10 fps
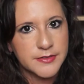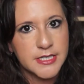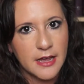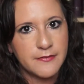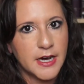of
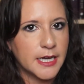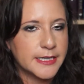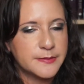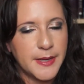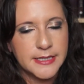
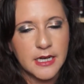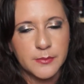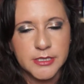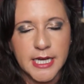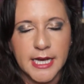sci-fi space
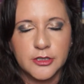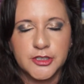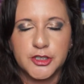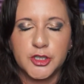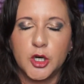opera titles
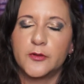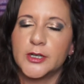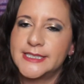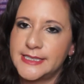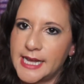usually go
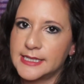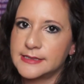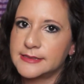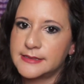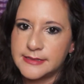for a
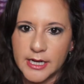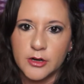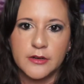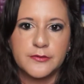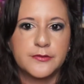sans
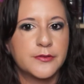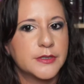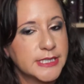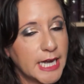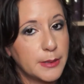serif
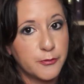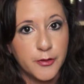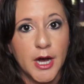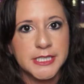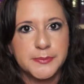type
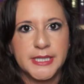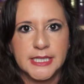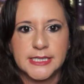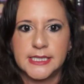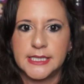font
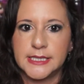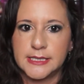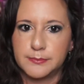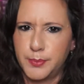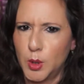because it
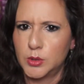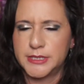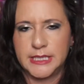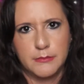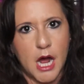is
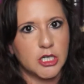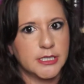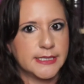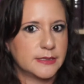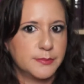bold and
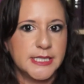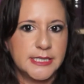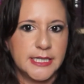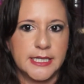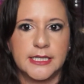modern and
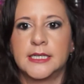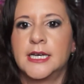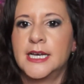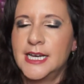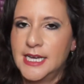simplistic, and
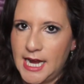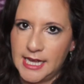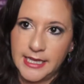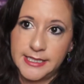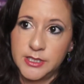
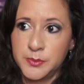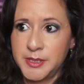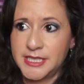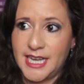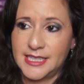I like this one
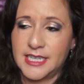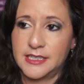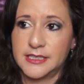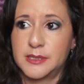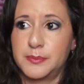because it had
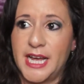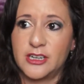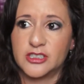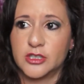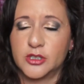kind of the
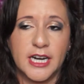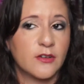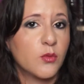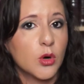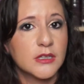splatters that look kind
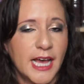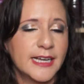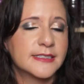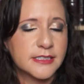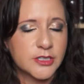of
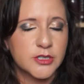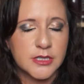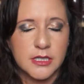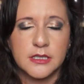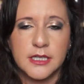warlike since
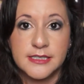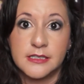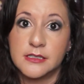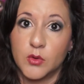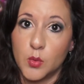there's a
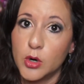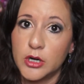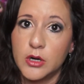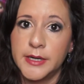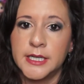civil
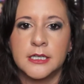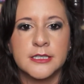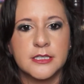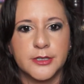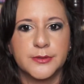war going
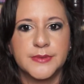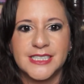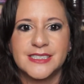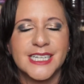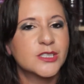on, so
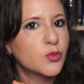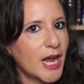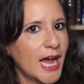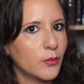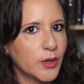that's
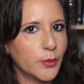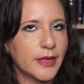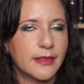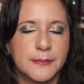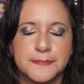what I went
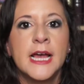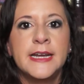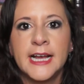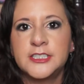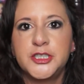with.
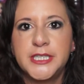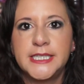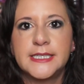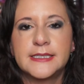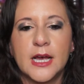Next, you need
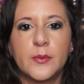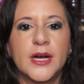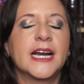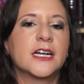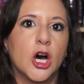to decide what
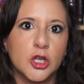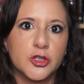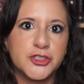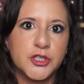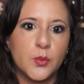kind of
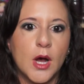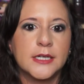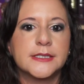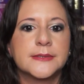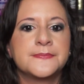colors you
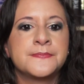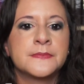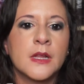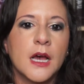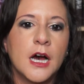want.
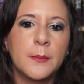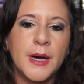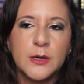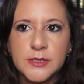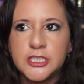
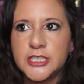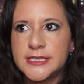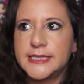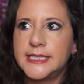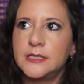I would
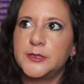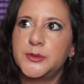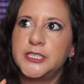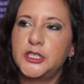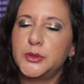suggest sticking
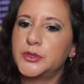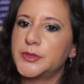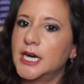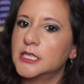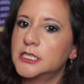between 2 and
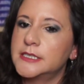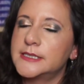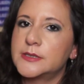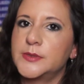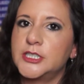3
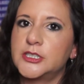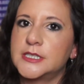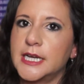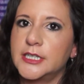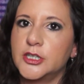colors when you're
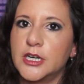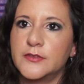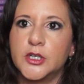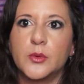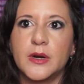designing your
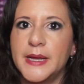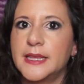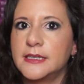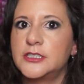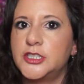cover. You don't want to
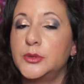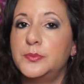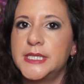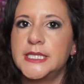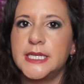make things too
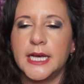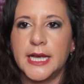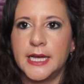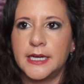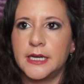busy.
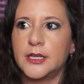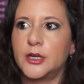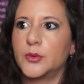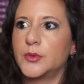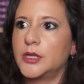Again,
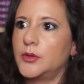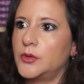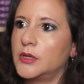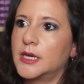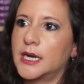you know,
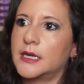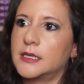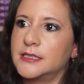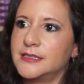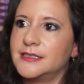you
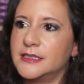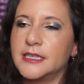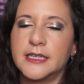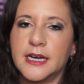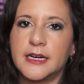gotta,
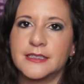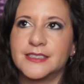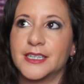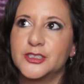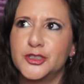
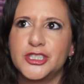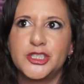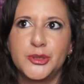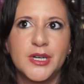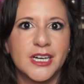yeah, usually
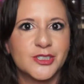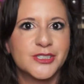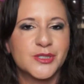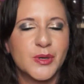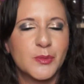2
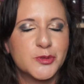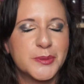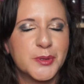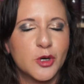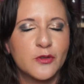colors is what most
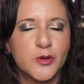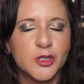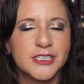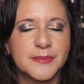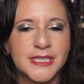people go
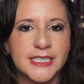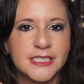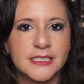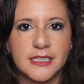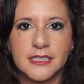for, something
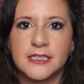that's